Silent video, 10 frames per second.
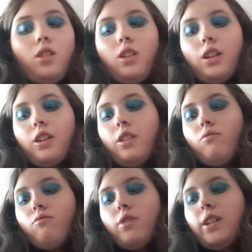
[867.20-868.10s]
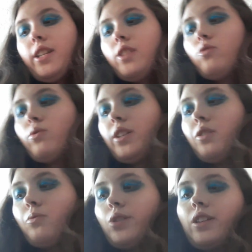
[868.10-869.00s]
Like, I really enjoy
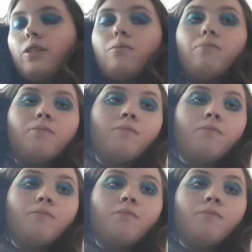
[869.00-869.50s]
using them.